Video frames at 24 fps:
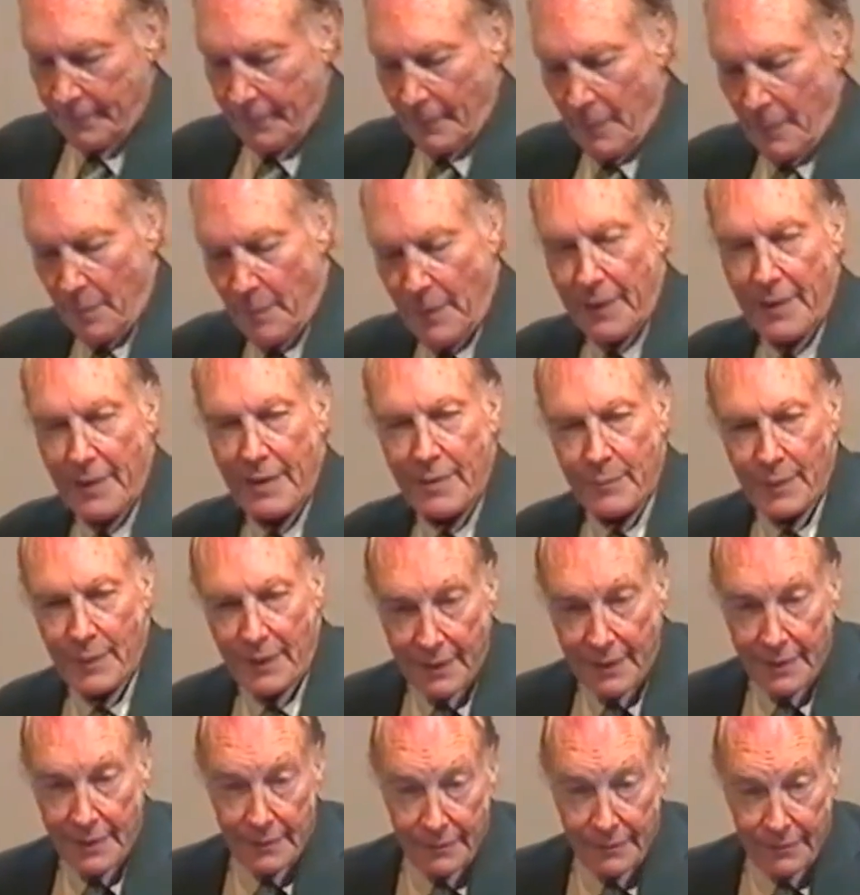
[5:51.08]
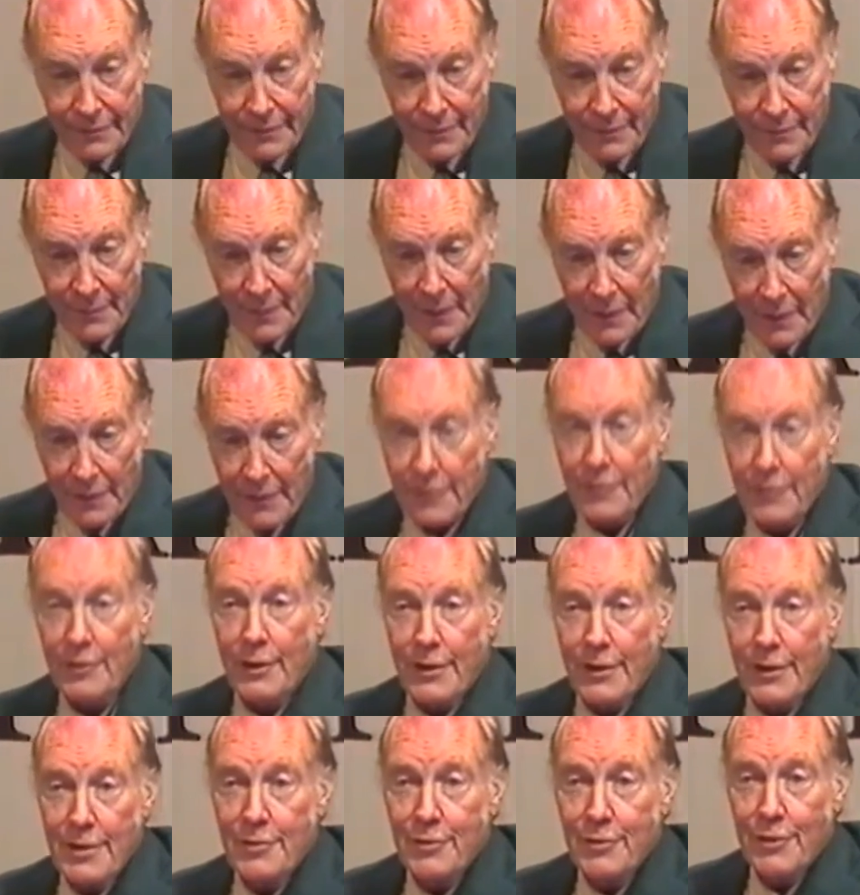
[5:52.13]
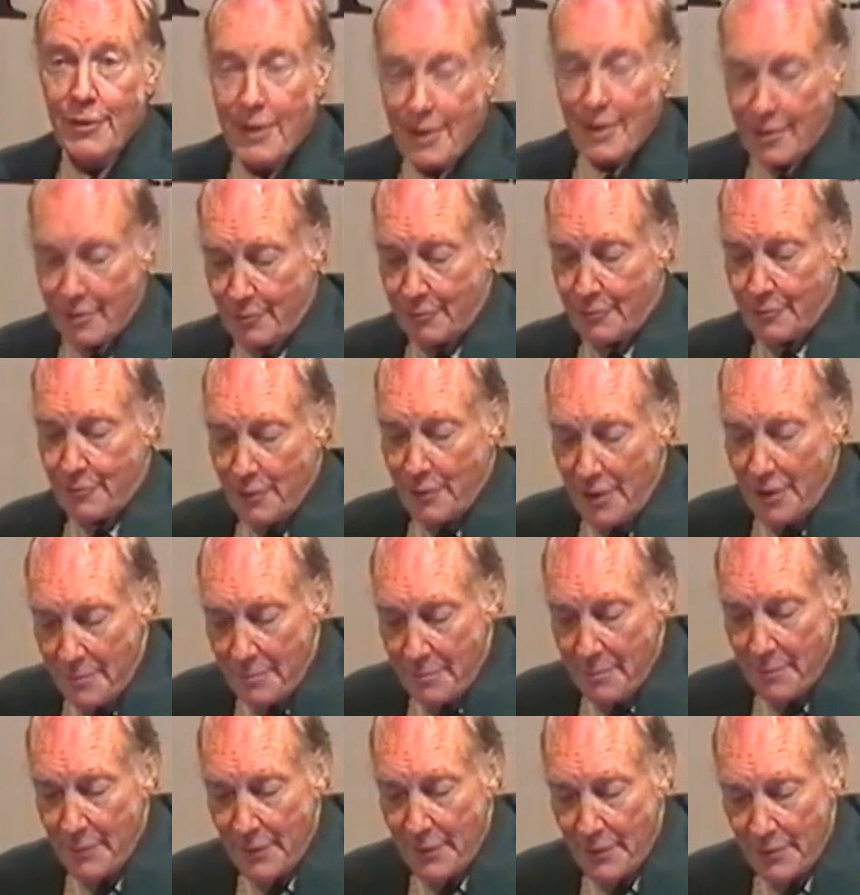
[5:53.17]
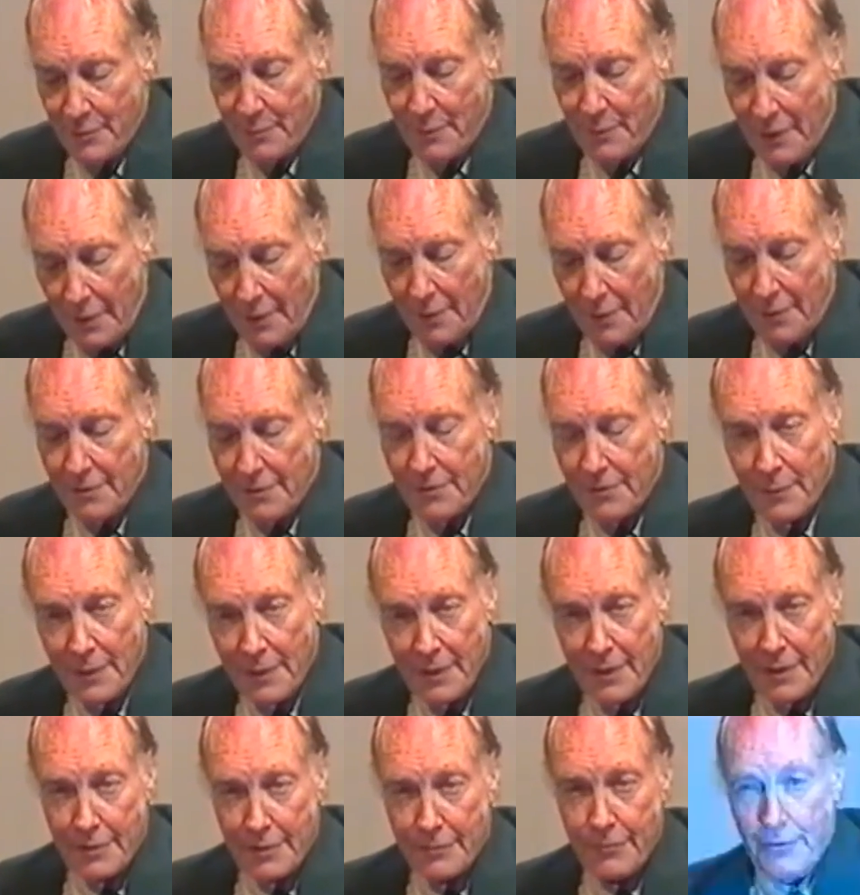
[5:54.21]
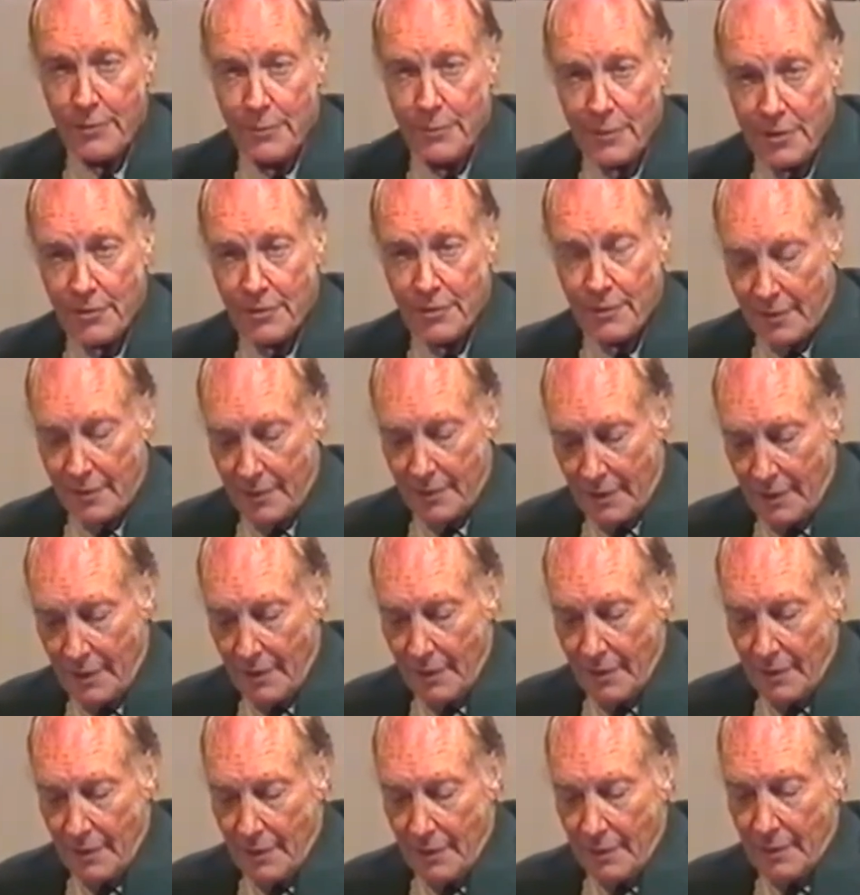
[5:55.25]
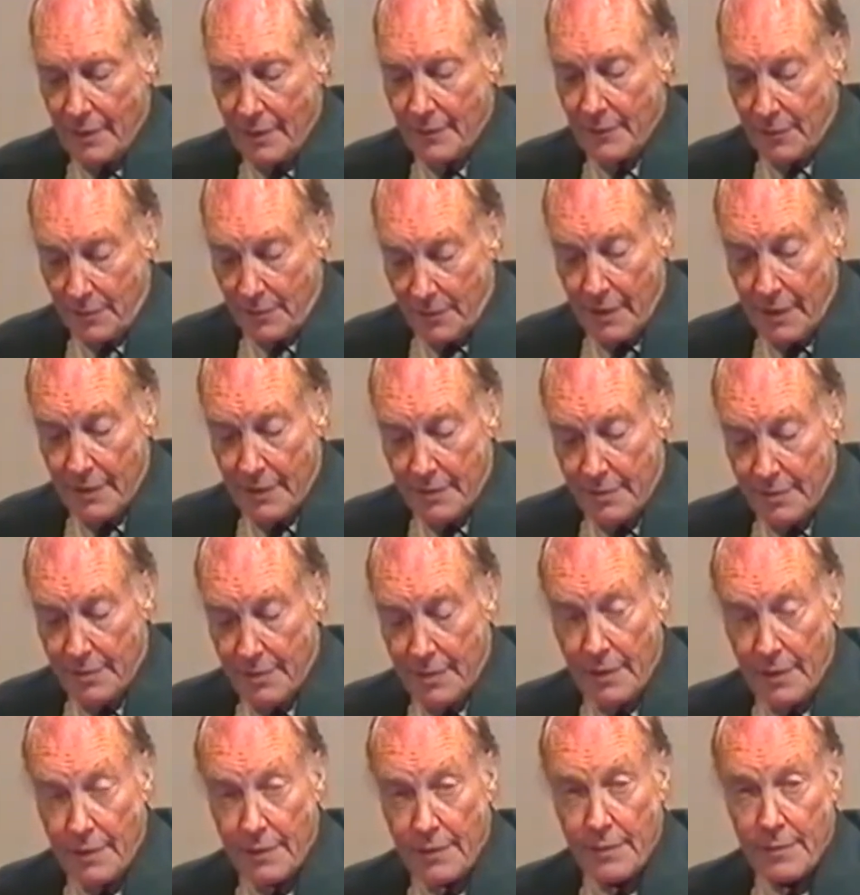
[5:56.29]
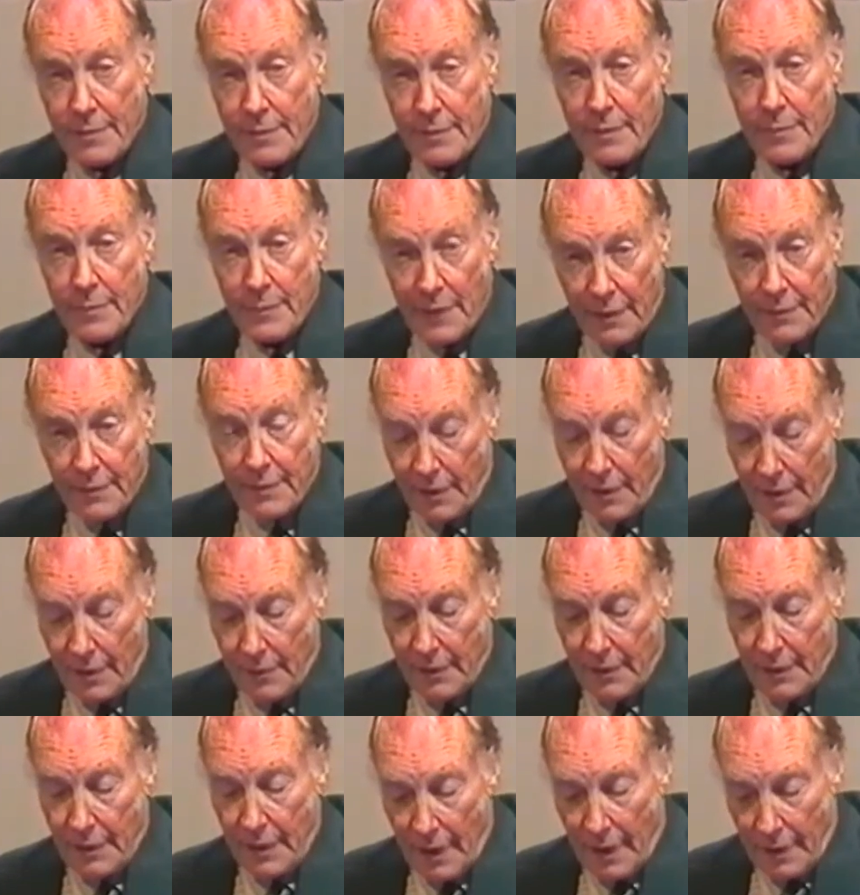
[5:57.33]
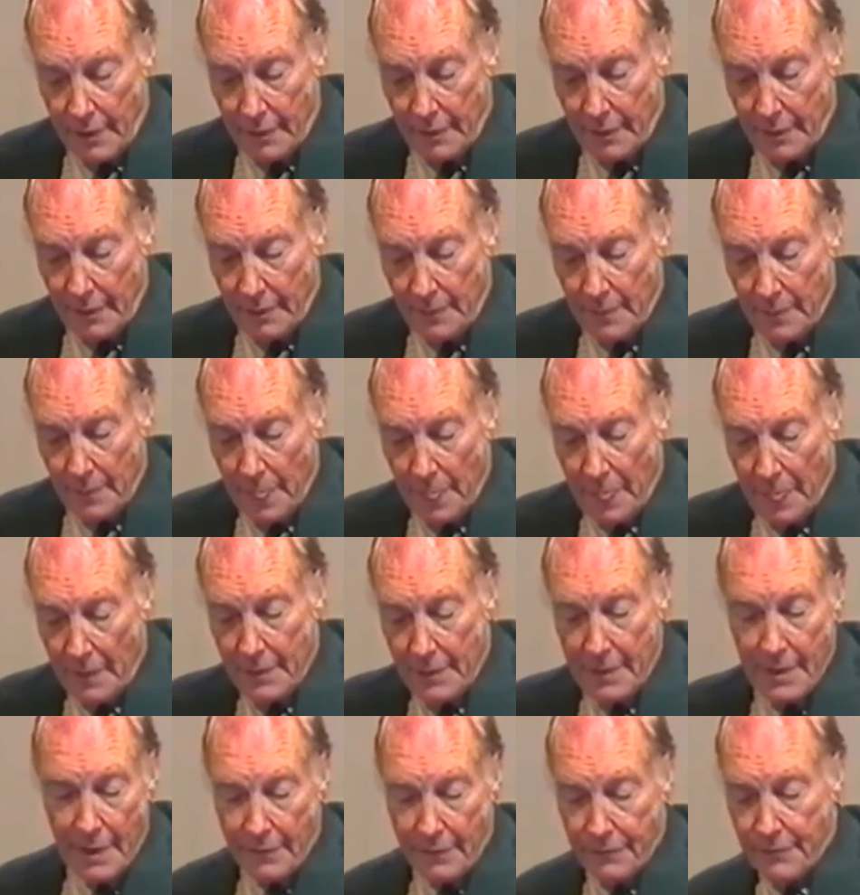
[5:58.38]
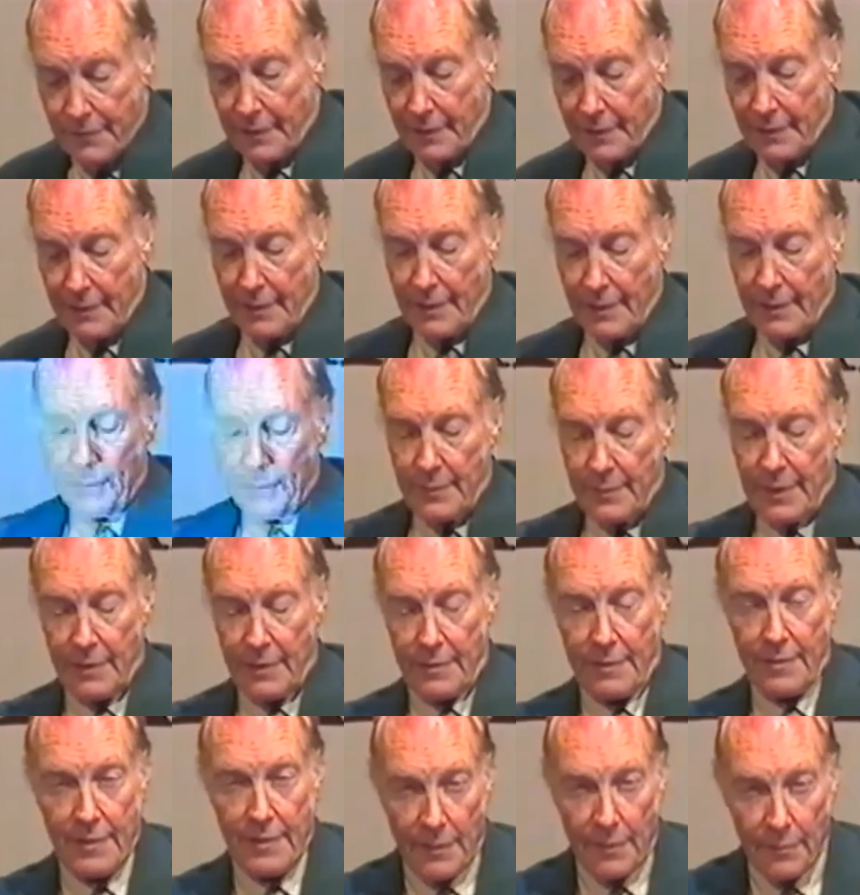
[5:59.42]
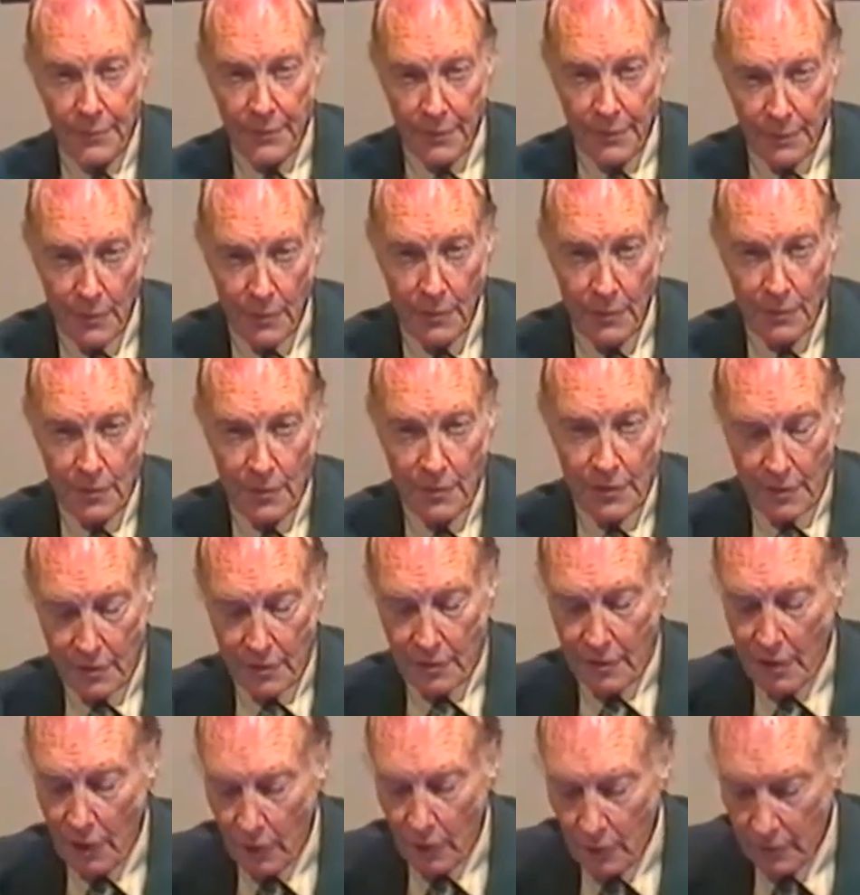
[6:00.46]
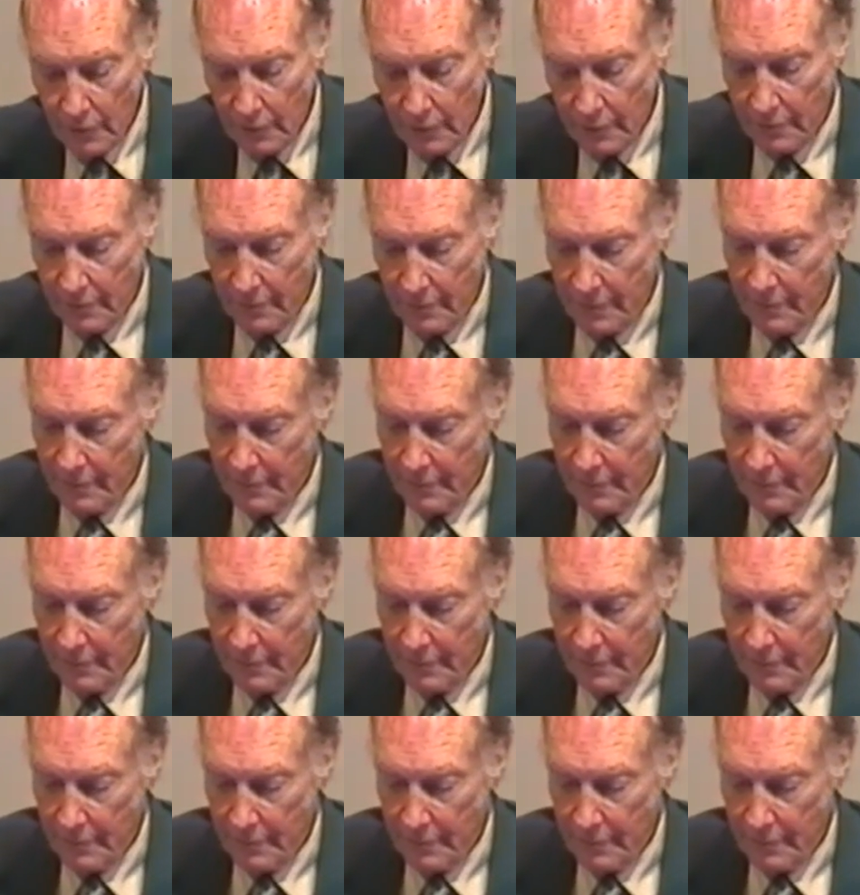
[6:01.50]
Many believe this Clinton-esque dream is well on its way to fruition in the United States, Mexico, and Canada, NAFTA being a step towards this goal.